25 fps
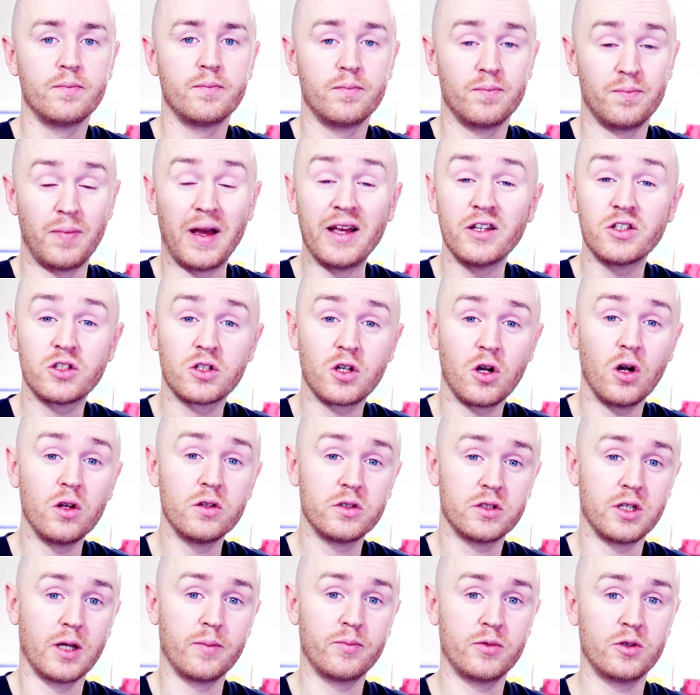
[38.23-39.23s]
best
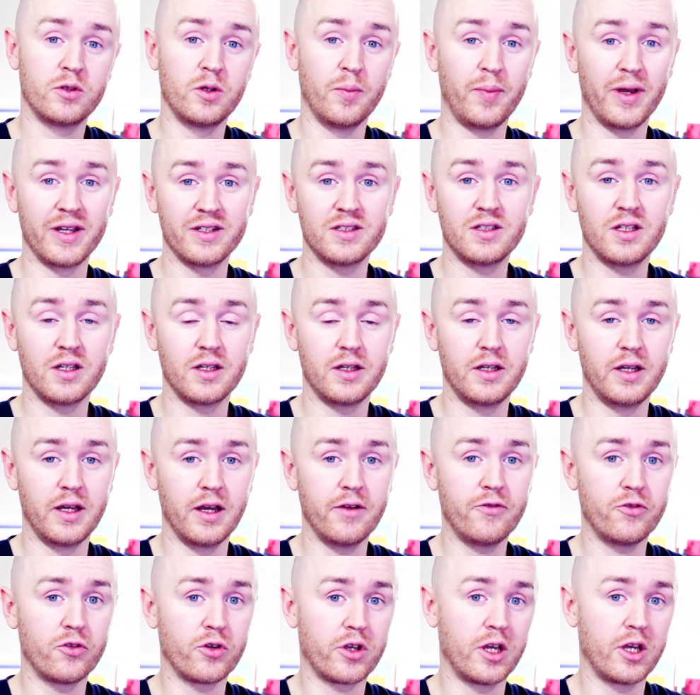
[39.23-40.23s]
concept, the best thing he
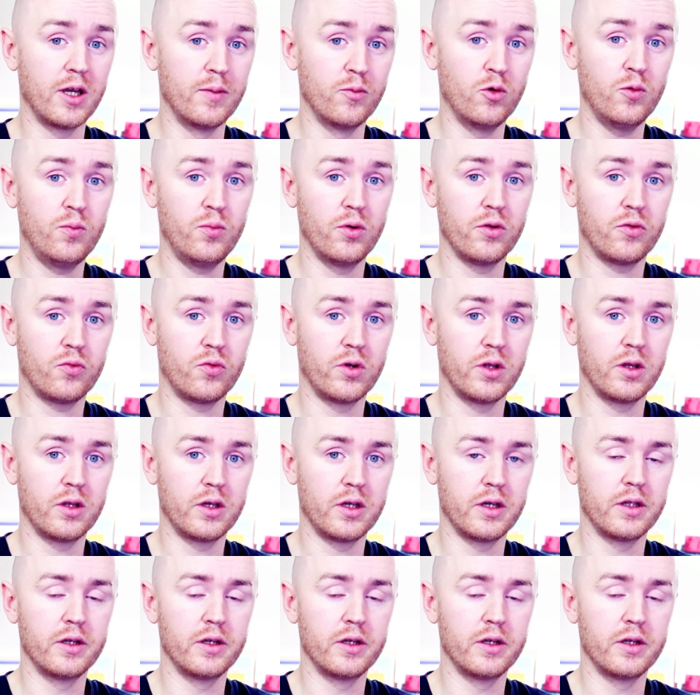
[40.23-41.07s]
ever came up with, really,